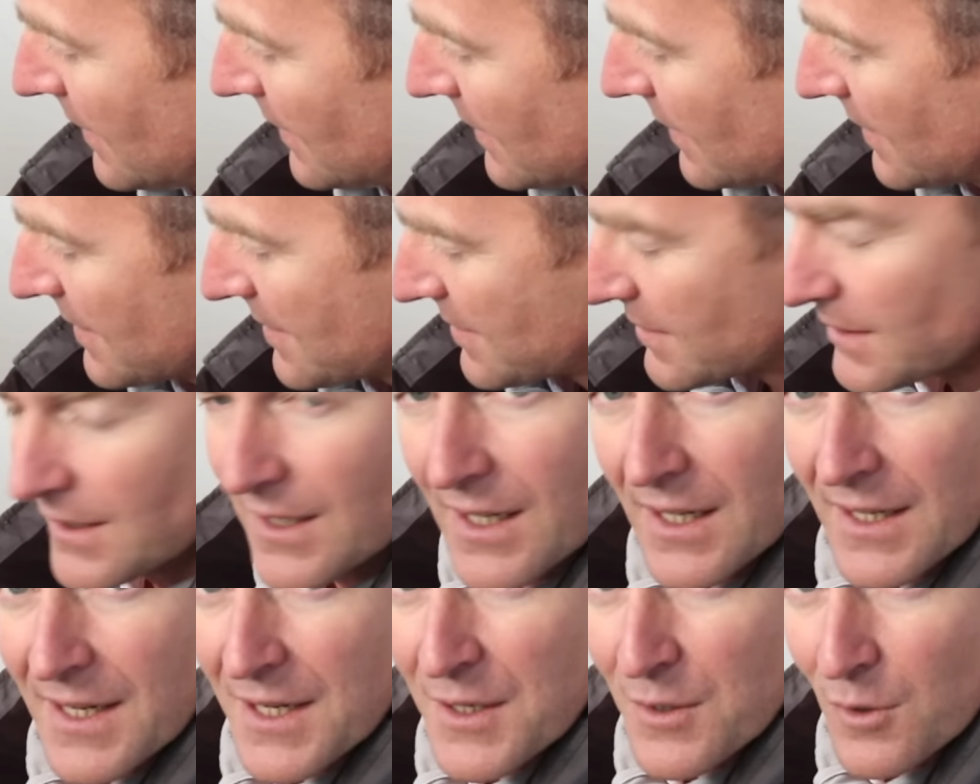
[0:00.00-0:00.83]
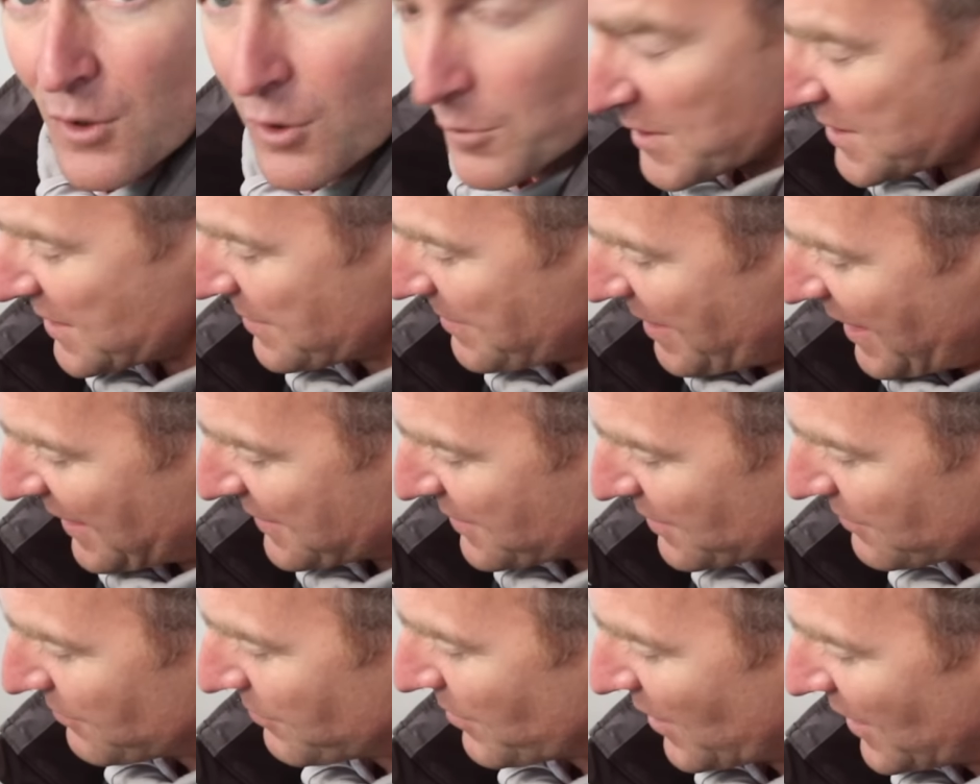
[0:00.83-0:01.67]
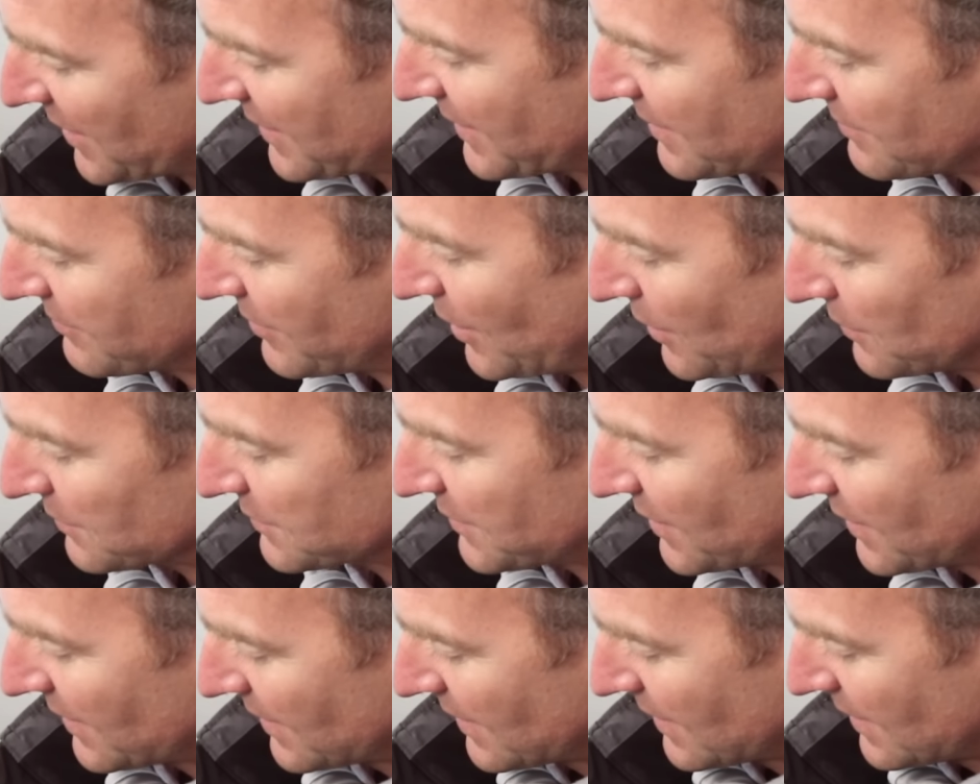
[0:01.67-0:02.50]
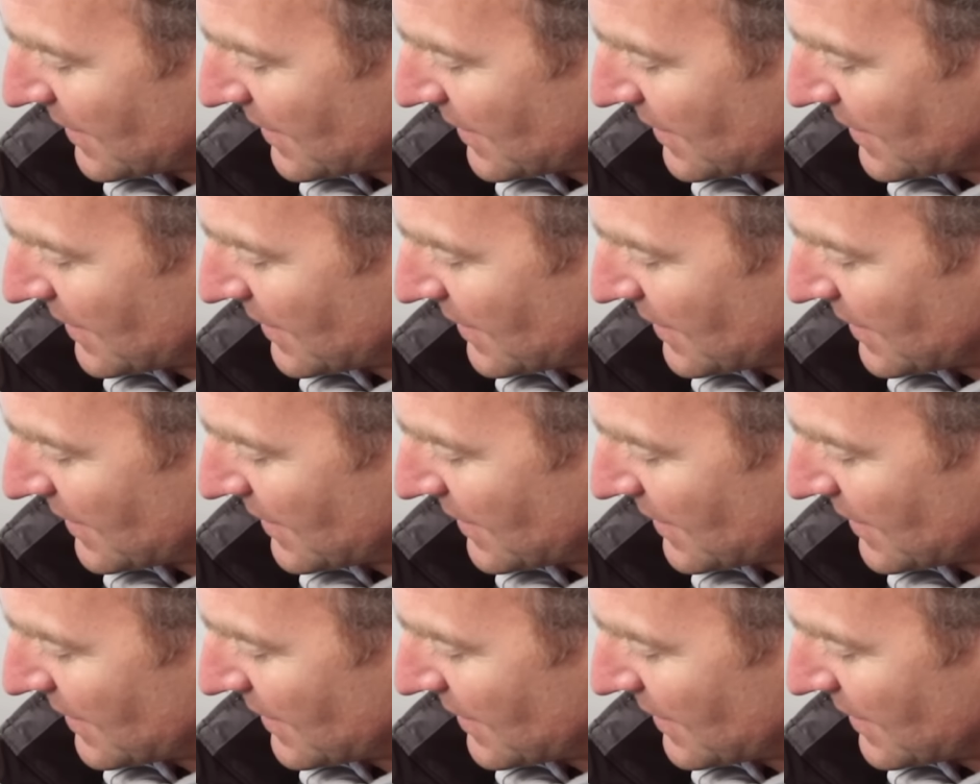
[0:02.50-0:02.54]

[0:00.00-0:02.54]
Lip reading: There's an enormous amount of work involved,